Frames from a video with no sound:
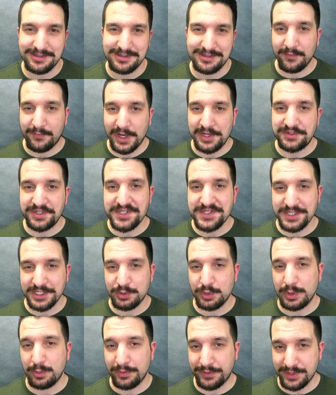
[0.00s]
If I
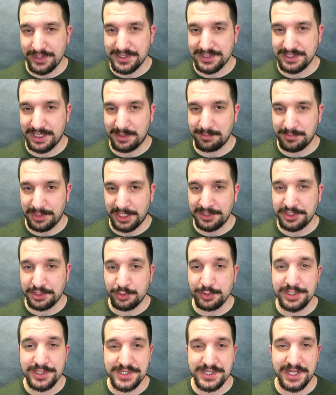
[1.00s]
disagree with Islam and
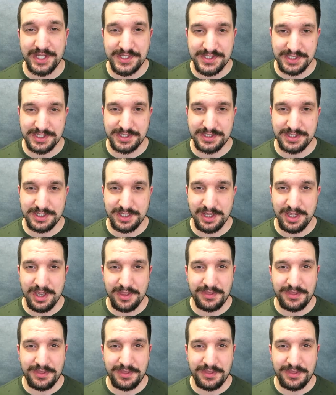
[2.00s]
criticize it,